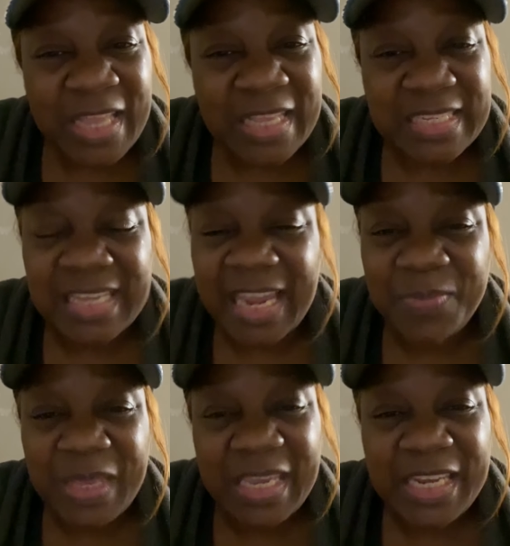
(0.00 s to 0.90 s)
The
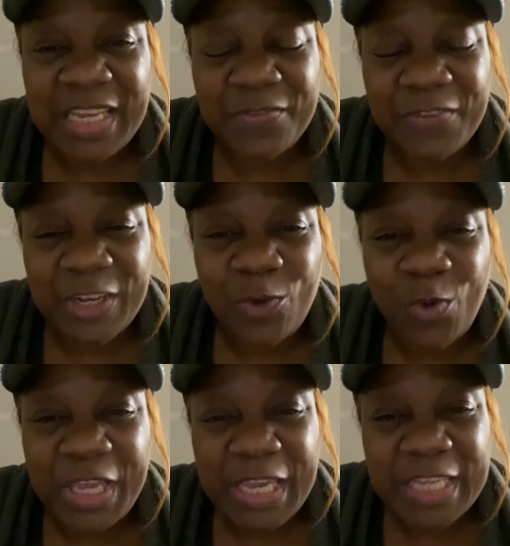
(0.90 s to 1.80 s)
same thing he did for
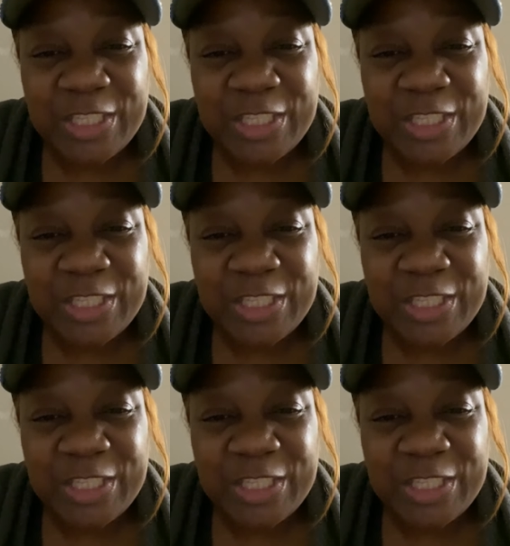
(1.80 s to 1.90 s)
Noah, he is